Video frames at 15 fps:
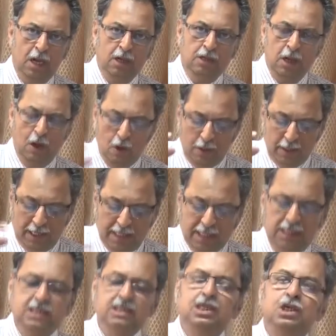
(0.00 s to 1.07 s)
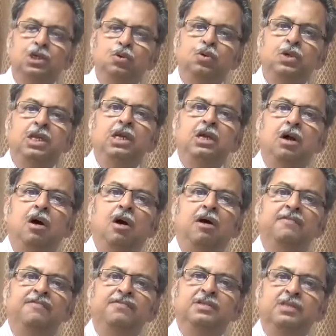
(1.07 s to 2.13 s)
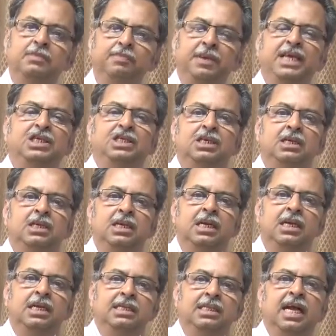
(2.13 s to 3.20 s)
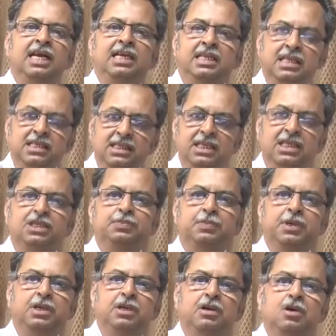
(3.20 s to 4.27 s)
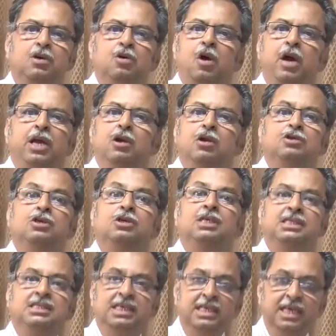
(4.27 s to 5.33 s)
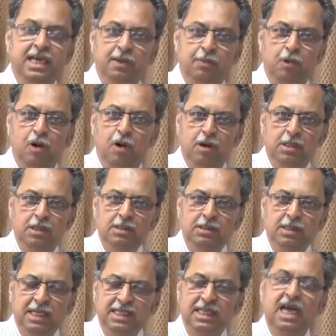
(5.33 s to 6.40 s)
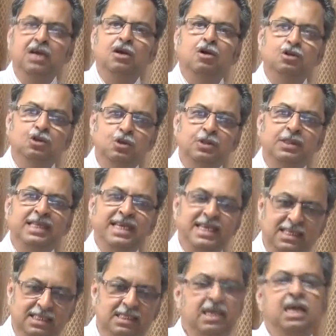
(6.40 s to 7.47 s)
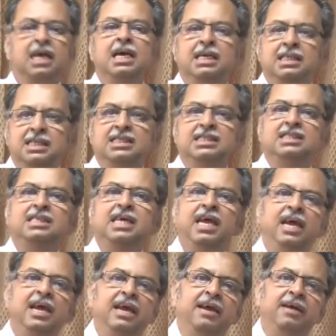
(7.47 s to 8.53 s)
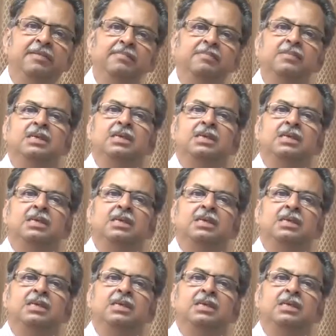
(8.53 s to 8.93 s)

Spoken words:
Now, it is the duty of the patient that this particular coil also doesn't get blocked, and that also needs the same